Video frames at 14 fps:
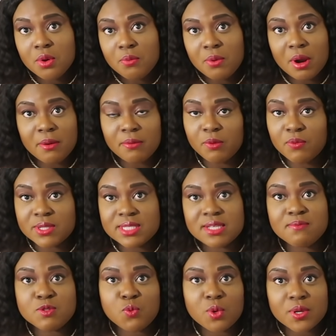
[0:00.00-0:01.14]
probably when
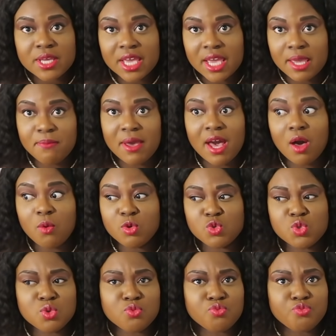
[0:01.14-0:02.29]
Sims 1 came out, which
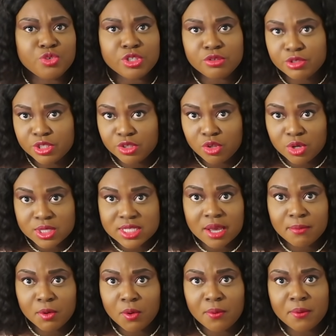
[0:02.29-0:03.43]
was a really long
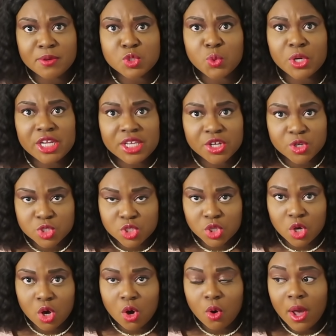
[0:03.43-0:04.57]
time ago, probably 20 years
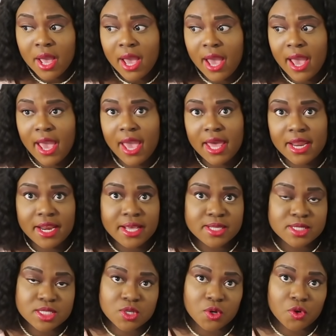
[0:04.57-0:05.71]
ago. And I
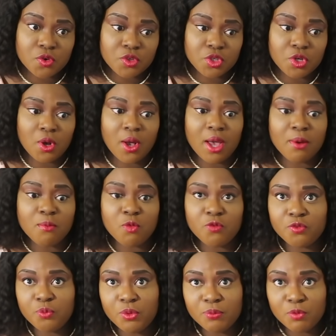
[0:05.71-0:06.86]
still, you know,
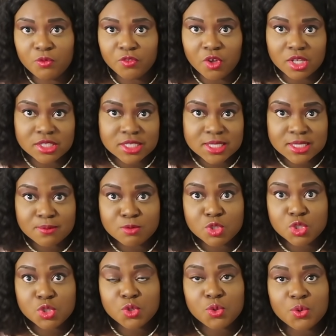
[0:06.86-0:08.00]
we moved on to Sims
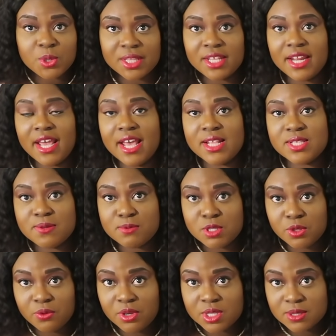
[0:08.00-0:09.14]
2, and then I had Sims
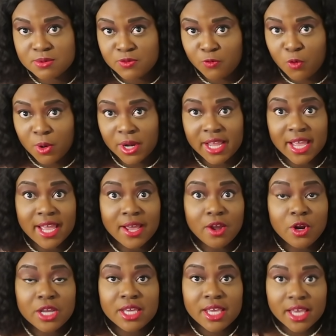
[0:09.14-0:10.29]
3 and Sims 4, and I
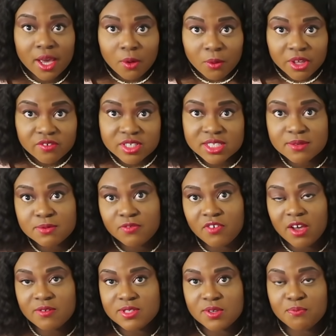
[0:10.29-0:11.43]
can't wait for Sims
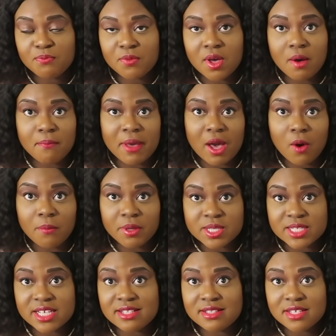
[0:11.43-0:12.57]
5 to come out,
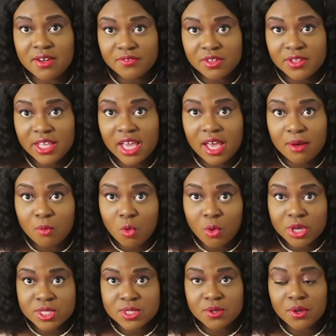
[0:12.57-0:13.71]
because I definitely am
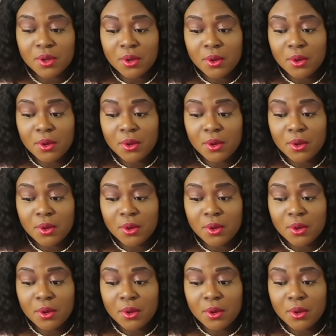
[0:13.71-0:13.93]
going to